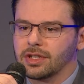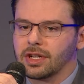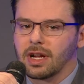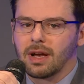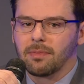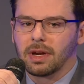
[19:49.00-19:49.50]

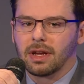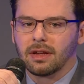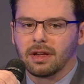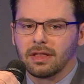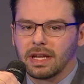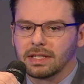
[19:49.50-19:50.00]
engine company,
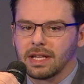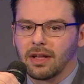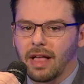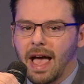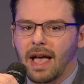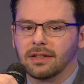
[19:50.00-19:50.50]
and they
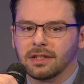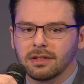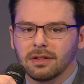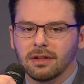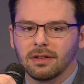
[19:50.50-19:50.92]
sell ads.